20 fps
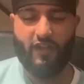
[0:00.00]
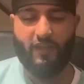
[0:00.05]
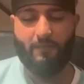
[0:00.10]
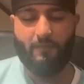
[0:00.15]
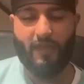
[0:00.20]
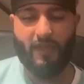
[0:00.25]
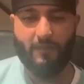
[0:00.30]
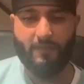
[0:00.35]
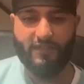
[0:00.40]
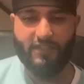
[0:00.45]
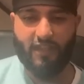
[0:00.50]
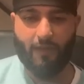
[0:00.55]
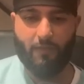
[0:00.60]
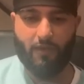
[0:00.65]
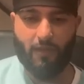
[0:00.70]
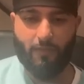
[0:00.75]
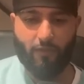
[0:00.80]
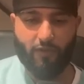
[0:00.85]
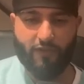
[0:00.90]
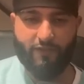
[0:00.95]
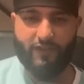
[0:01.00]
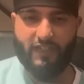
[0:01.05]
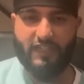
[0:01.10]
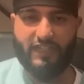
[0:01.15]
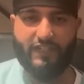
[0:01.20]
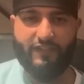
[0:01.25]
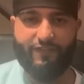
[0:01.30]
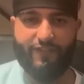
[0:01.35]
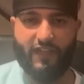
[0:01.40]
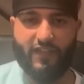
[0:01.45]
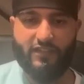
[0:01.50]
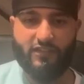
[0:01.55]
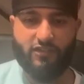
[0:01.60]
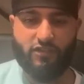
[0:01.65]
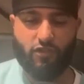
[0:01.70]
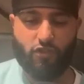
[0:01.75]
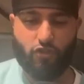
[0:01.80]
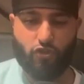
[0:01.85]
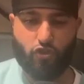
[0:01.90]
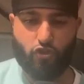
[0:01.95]
Maybe double up on the Villa defense
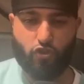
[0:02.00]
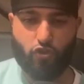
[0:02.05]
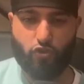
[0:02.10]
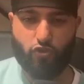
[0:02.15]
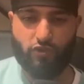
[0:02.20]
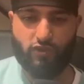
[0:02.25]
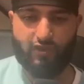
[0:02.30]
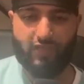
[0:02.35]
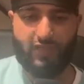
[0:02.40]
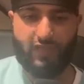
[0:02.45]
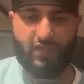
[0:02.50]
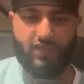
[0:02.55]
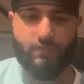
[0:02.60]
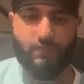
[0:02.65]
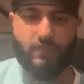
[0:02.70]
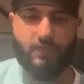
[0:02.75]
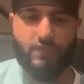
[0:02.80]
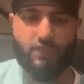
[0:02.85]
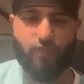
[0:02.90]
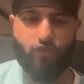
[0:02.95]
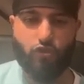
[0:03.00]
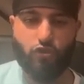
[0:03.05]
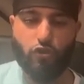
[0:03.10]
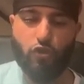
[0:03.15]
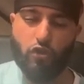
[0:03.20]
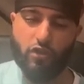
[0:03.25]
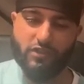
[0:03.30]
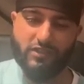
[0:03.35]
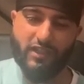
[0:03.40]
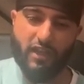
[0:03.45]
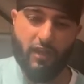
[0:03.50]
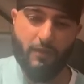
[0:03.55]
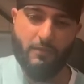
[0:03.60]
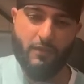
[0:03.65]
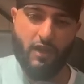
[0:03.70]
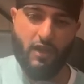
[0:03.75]
should Cash be injured long term.